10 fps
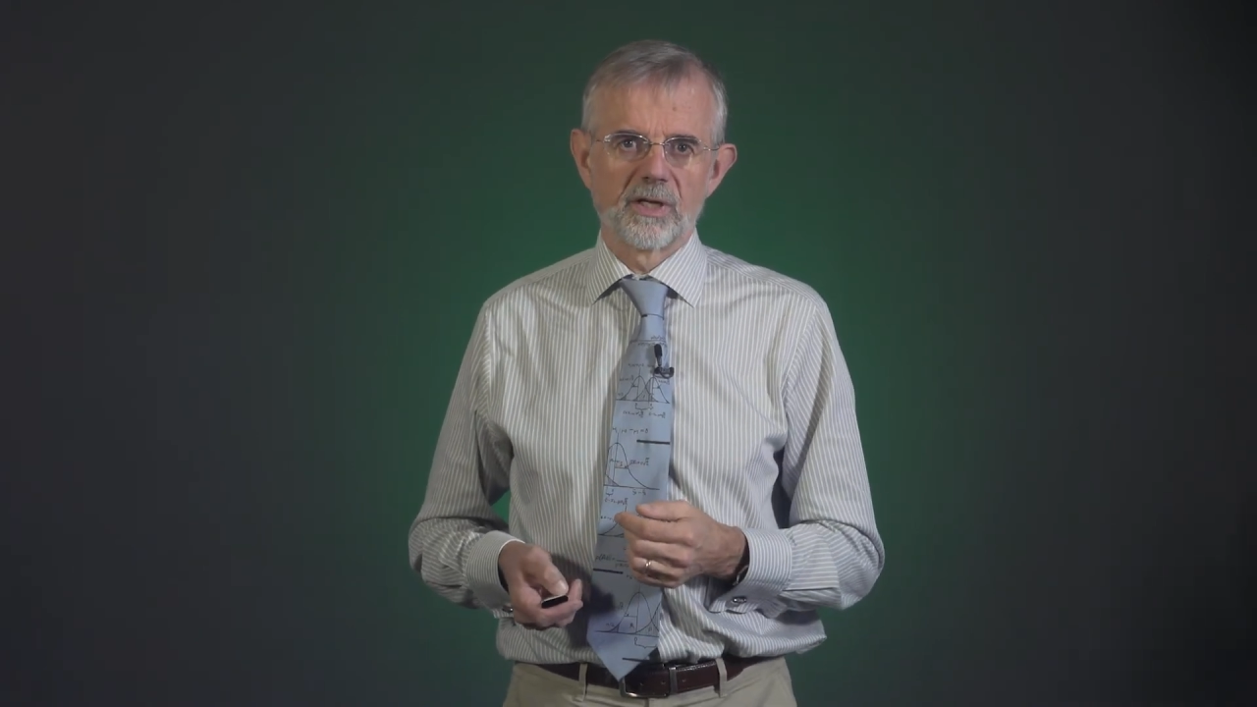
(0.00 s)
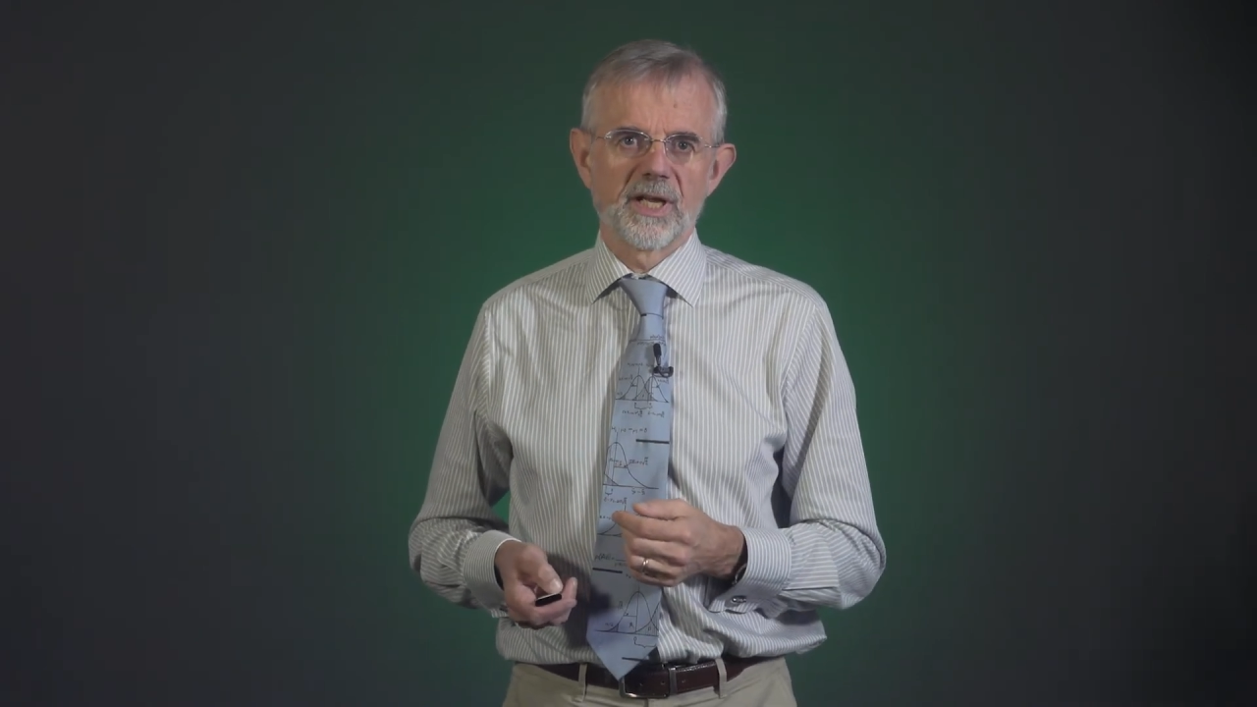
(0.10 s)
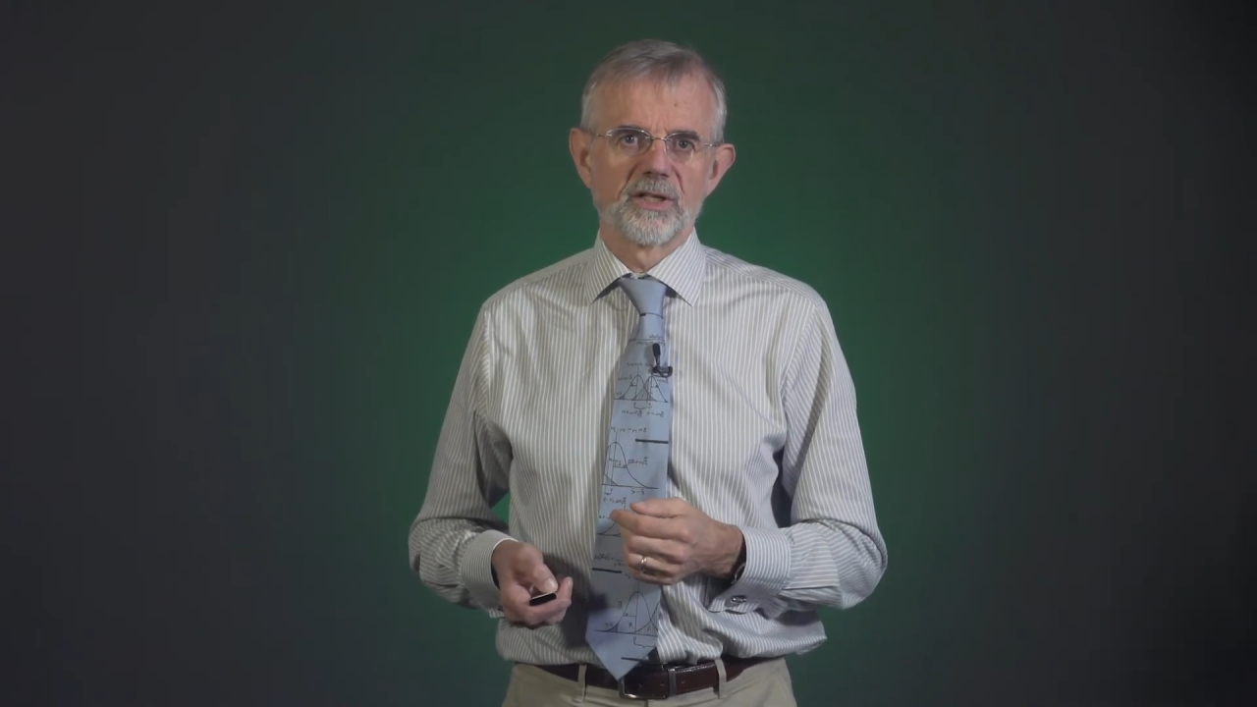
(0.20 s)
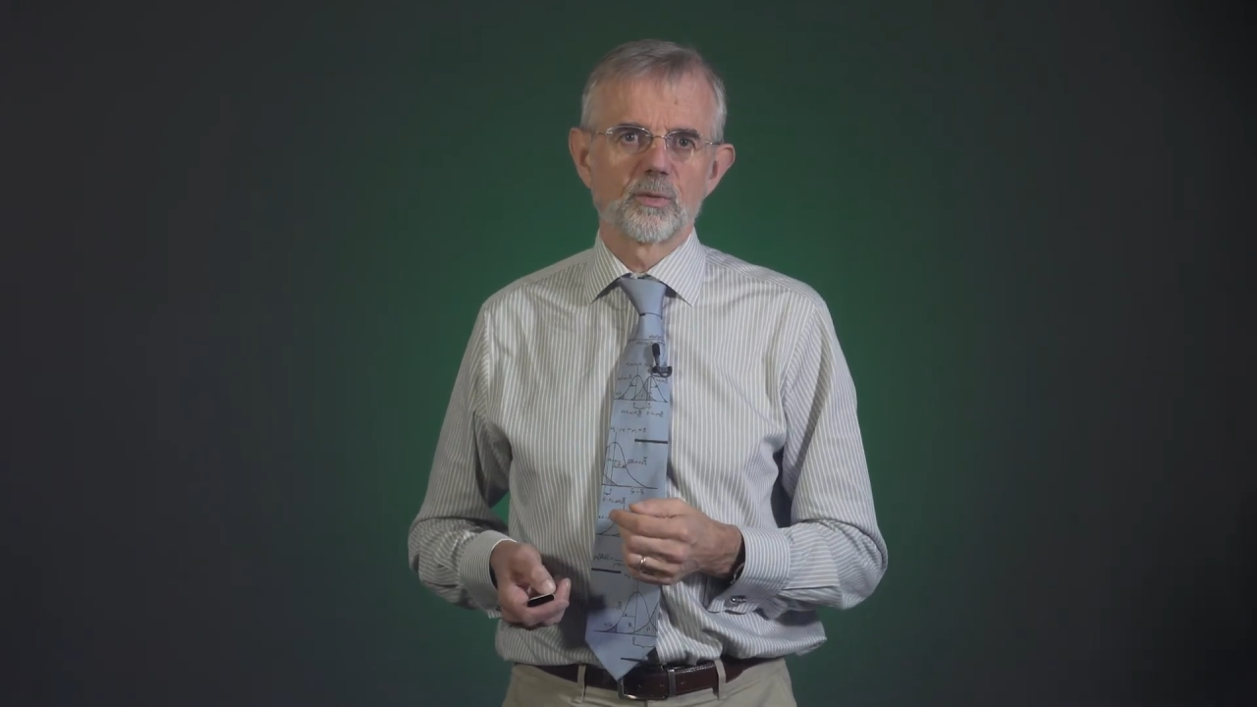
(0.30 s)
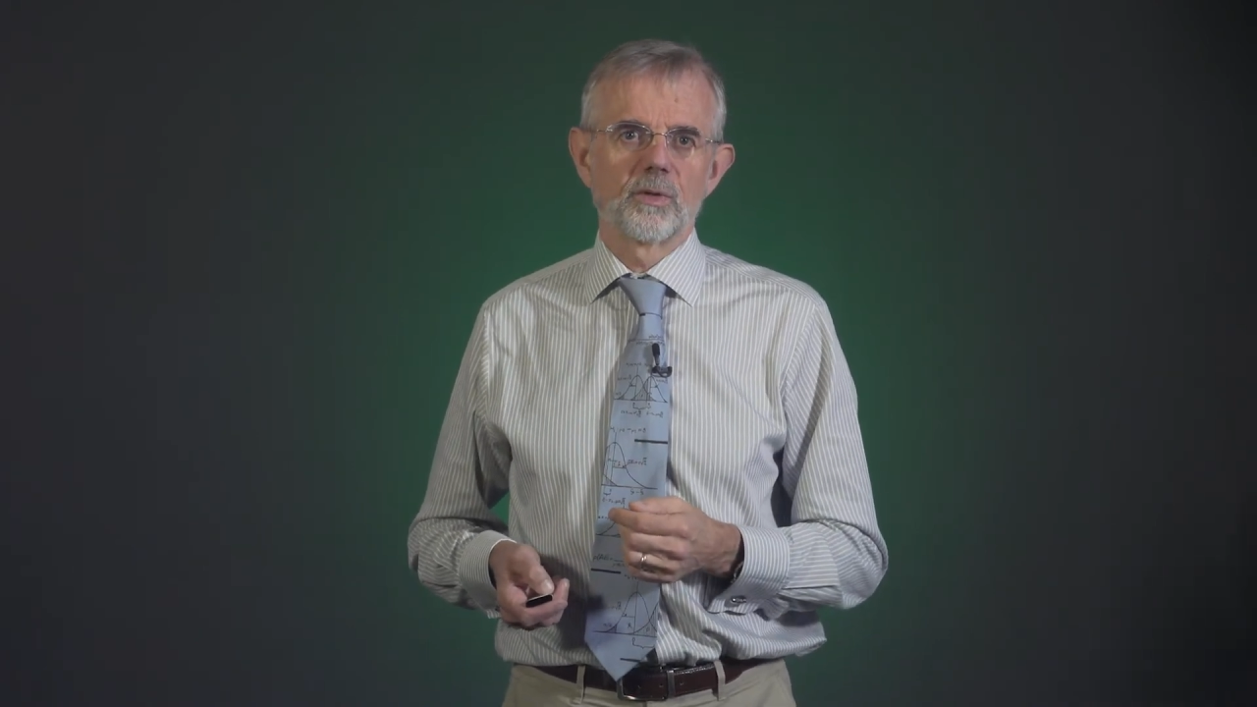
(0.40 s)

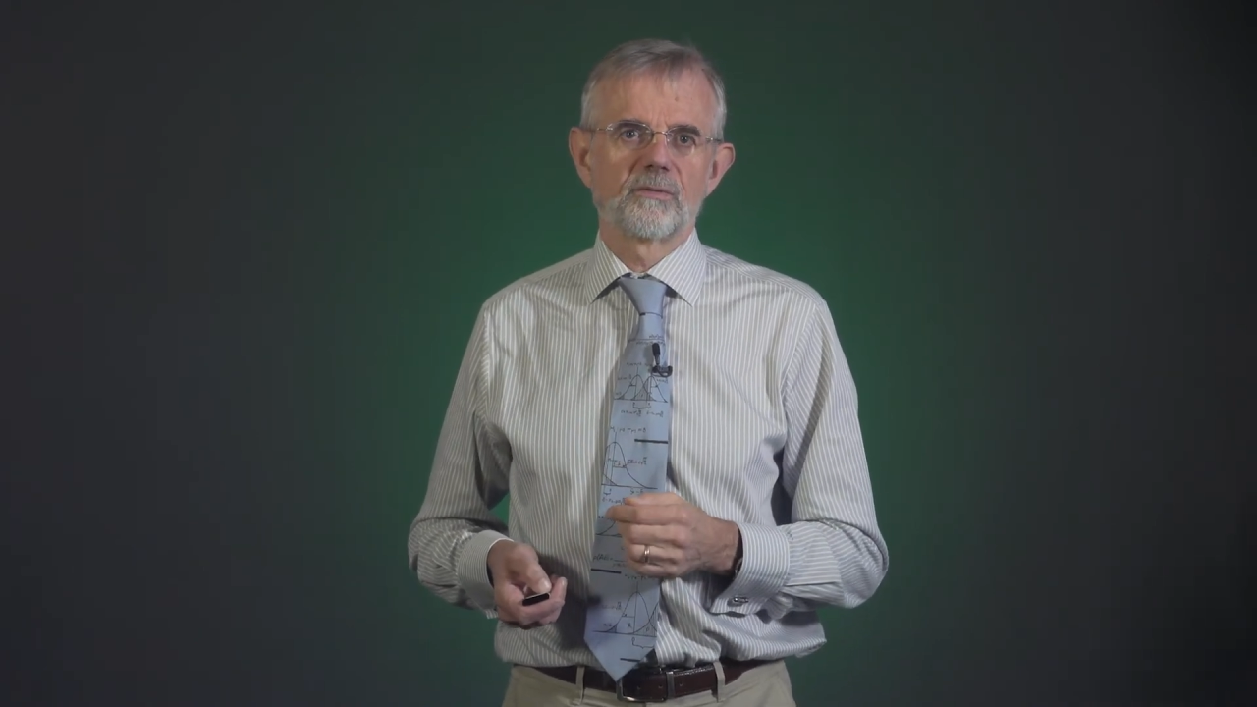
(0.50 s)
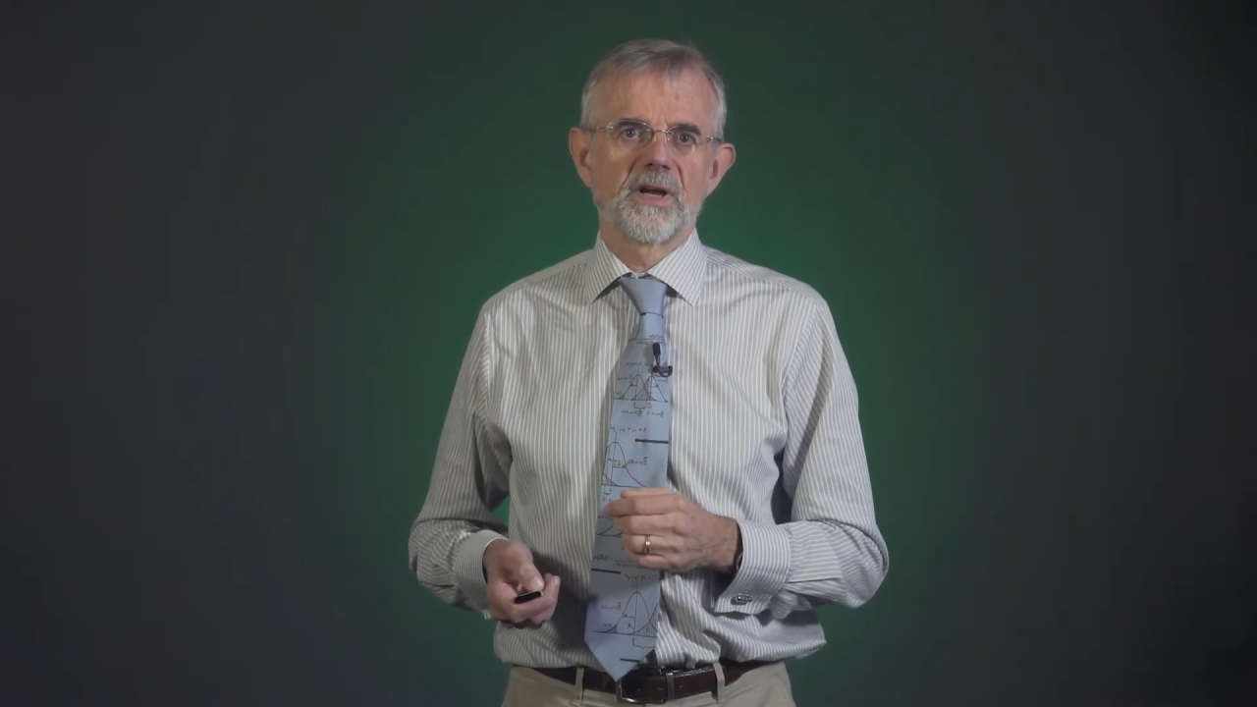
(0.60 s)
against what